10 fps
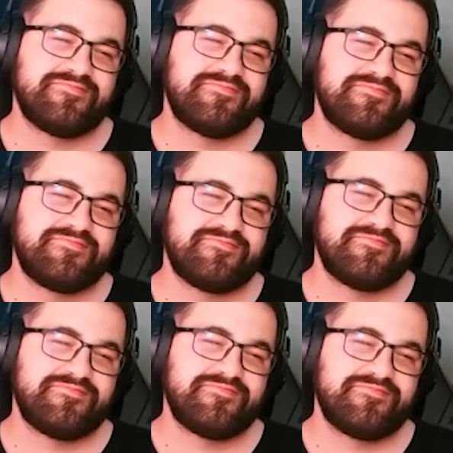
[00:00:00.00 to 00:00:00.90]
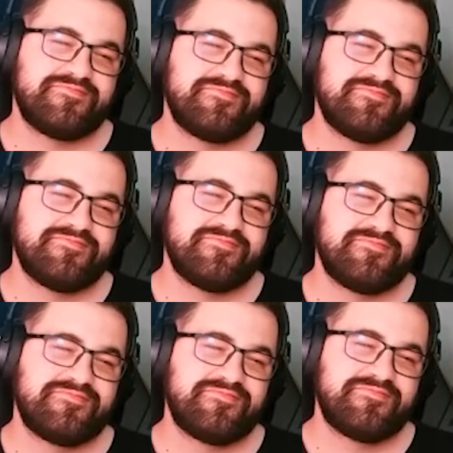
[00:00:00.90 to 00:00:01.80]

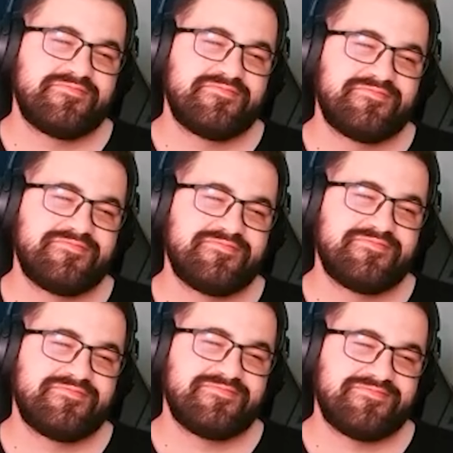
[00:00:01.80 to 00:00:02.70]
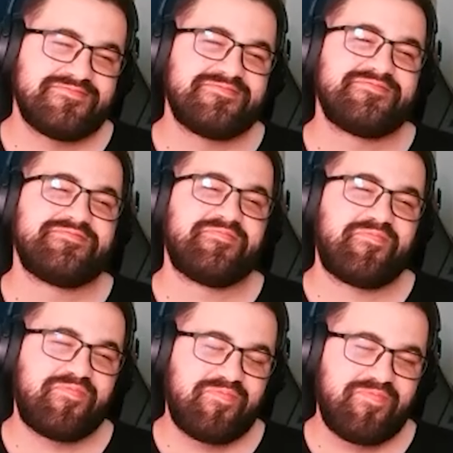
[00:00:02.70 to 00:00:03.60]

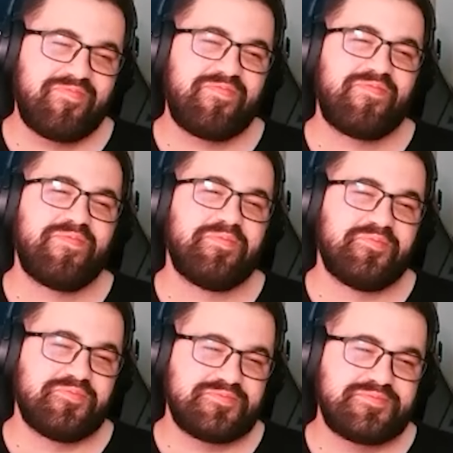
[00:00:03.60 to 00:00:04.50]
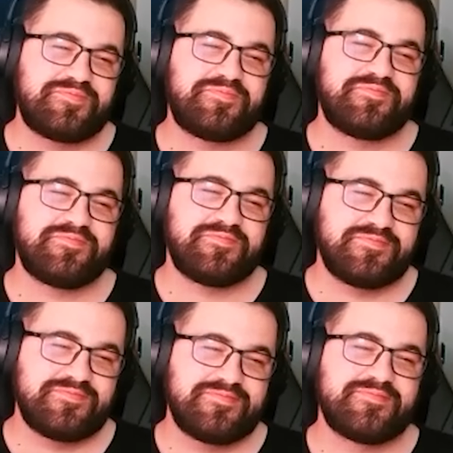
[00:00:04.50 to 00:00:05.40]

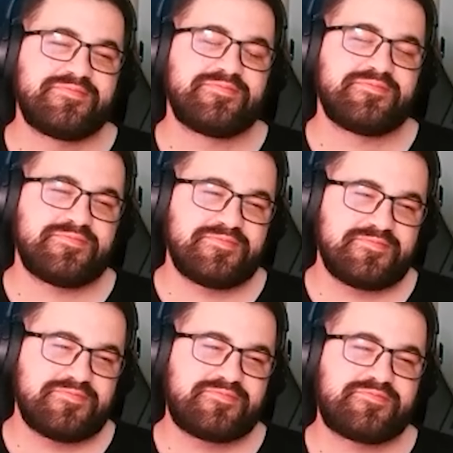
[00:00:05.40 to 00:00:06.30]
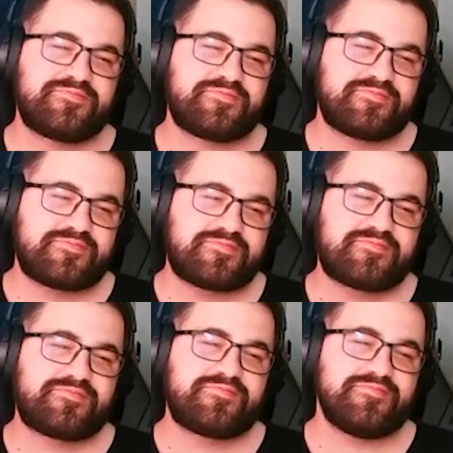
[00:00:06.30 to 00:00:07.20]

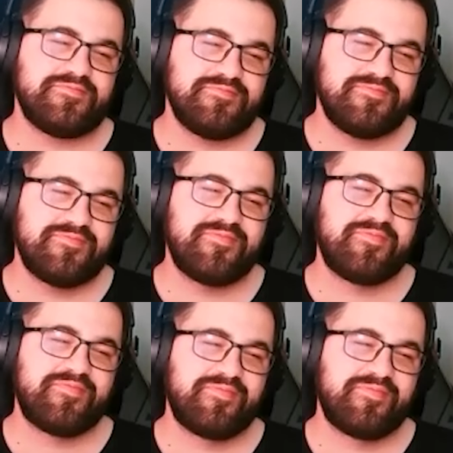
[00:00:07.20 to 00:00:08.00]
No words are spoken by the person on screen.